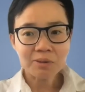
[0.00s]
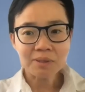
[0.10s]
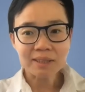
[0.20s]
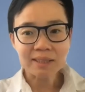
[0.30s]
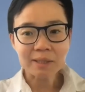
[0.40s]

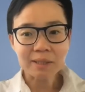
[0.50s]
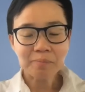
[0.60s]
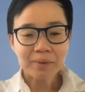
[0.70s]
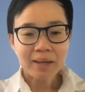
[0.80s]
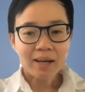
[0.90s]
Anita.
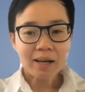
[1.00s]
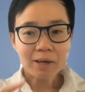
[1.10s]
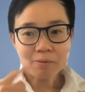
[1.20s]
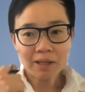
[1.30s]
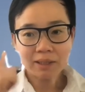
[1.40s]

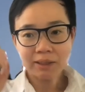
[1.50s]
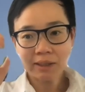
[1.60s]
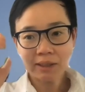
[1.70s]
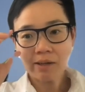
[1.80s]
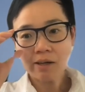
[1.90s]
I want to
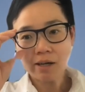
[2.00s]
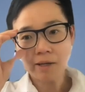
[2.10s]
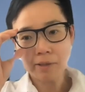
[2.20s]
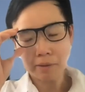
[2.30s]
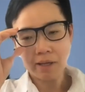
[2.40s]
share on um,